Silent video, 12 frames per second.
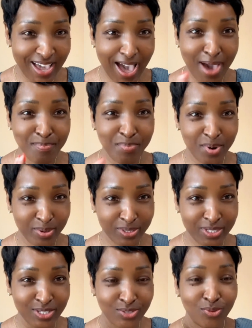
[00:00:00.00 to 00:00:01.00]
I
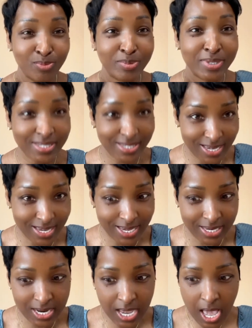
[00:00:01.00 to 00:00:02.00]
purchased from
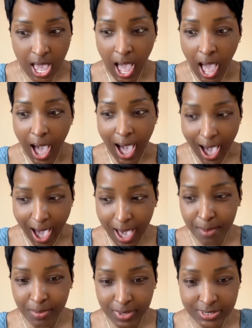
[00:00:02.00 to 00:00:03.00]
Shein. I
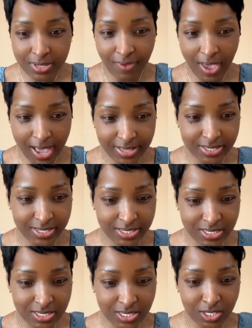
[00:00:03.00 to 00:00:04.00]
must have had
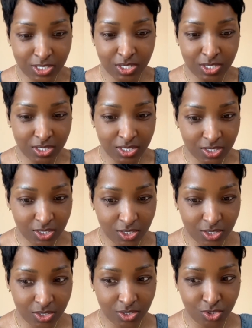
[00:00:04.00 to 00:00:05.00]
this
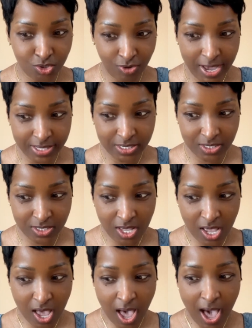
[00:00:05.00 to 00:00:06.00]
dress,
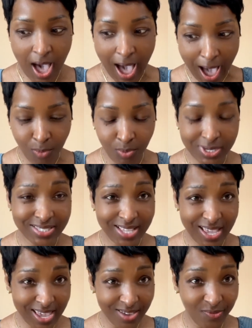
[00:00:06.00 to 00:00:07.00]
I wanna
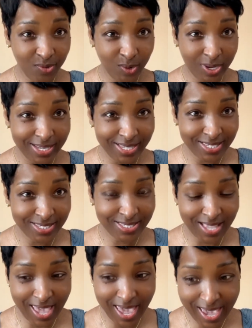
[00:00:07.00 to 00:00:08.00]
say for at least
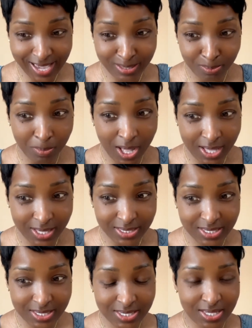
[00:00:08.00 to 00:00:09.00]
8
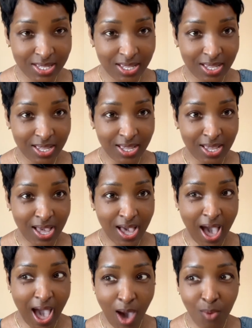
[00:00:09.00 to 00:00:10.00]
months.
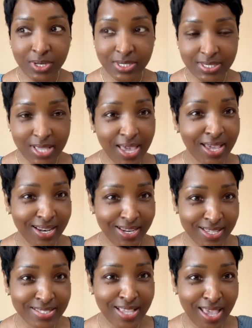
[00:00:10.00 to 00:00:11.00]
I want to say at
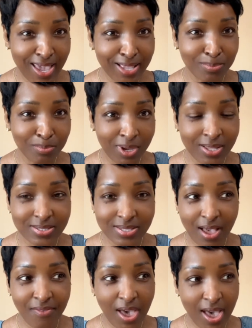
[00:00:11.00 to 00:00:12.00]
least 8 months
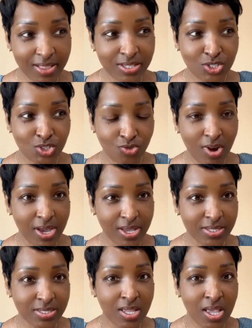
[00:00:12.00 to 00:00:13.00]
I've had this
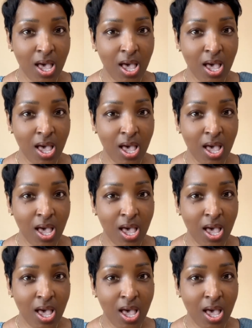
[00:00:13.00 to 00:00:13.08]
dress.